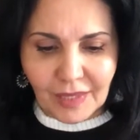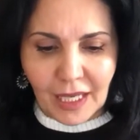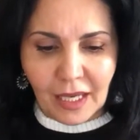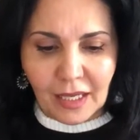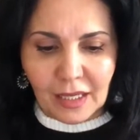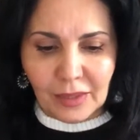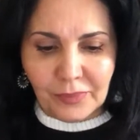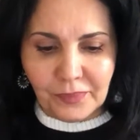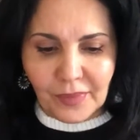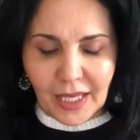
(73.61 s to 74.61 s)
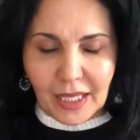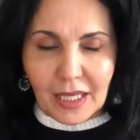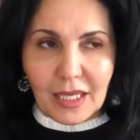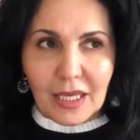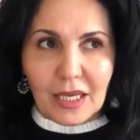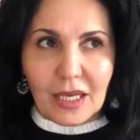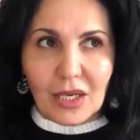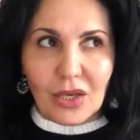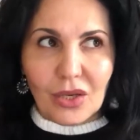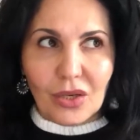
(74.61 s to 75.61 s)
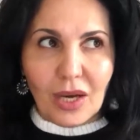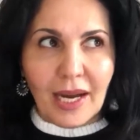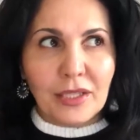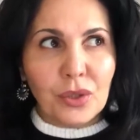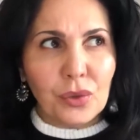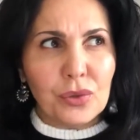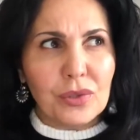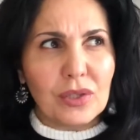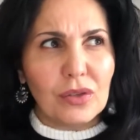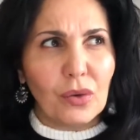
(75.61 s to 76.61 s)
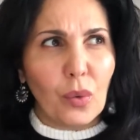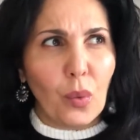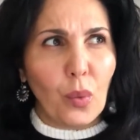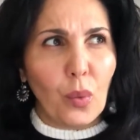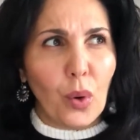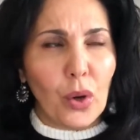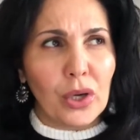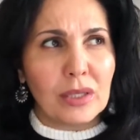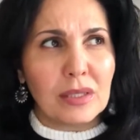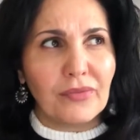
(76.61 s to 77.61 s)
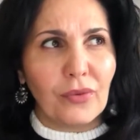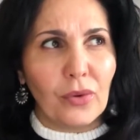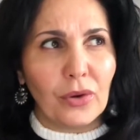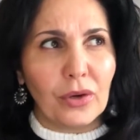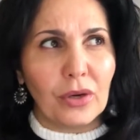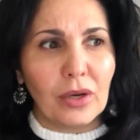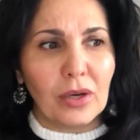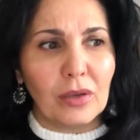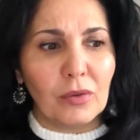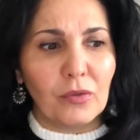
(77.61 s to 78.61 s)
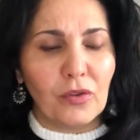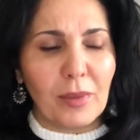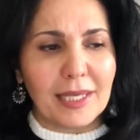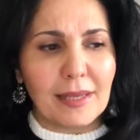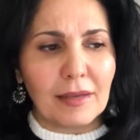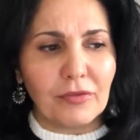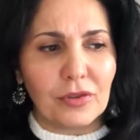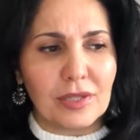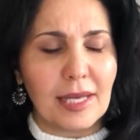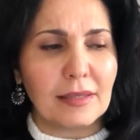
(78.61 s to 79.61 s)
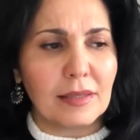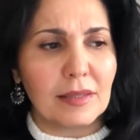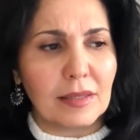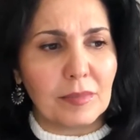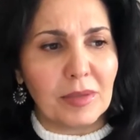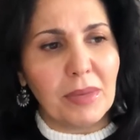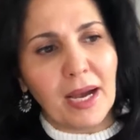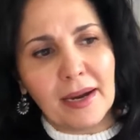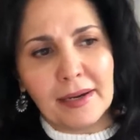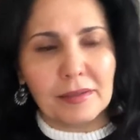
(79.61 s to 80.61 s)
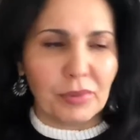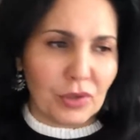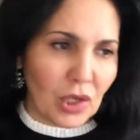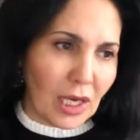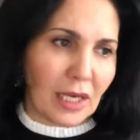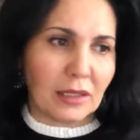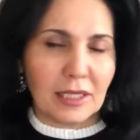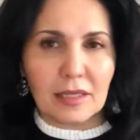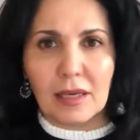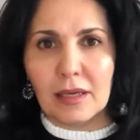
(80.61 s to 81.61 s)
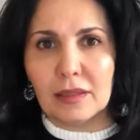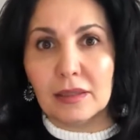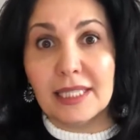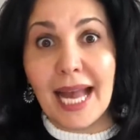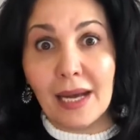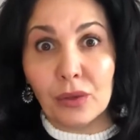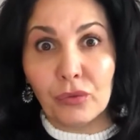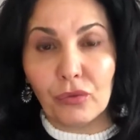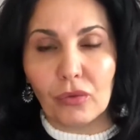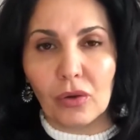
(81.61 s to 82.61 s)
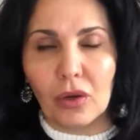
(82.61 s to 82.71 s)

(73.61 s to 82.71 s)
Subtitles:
I use words for my first sentences, biber, böcek, these are nouns.